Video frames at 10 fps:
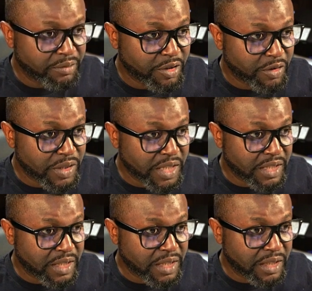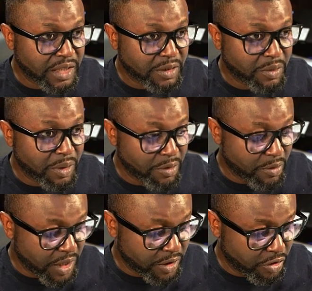because that's what we
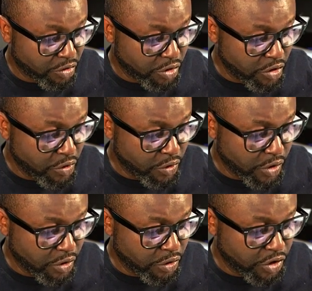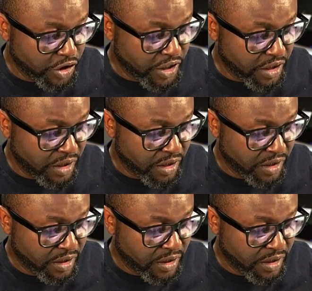want to use, logical